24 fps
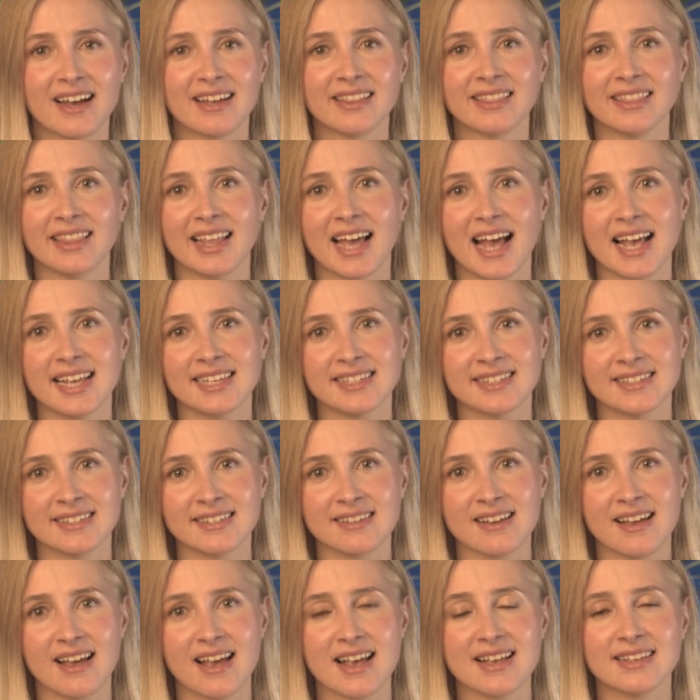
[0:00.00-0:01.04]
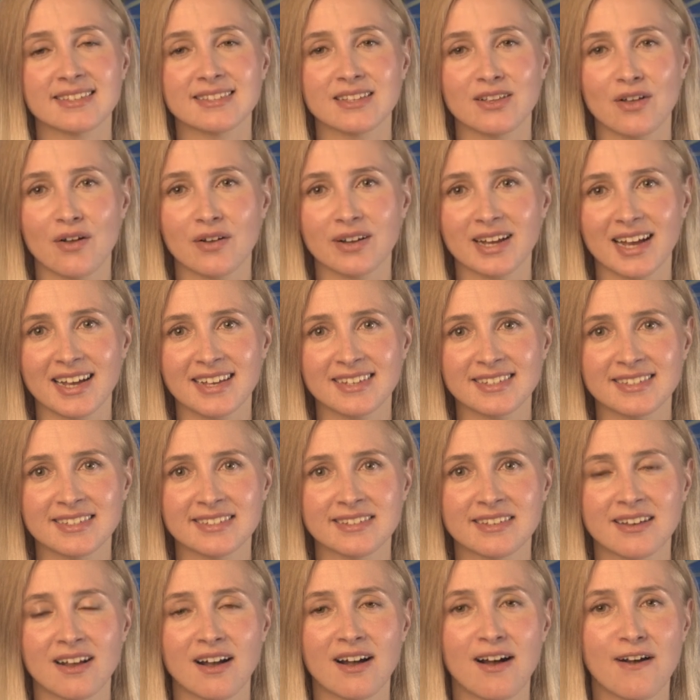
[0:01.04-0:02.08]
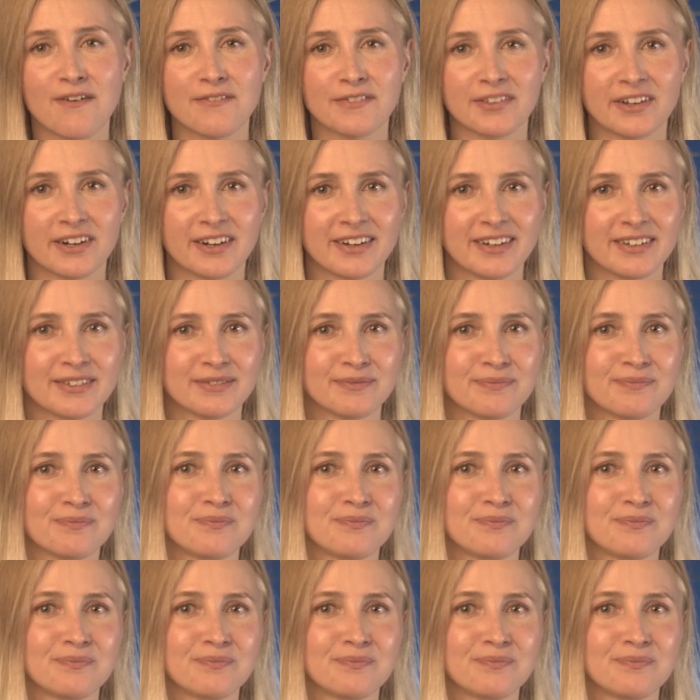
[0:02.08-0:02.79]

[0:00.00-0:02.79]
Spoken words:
unless, as long as, after.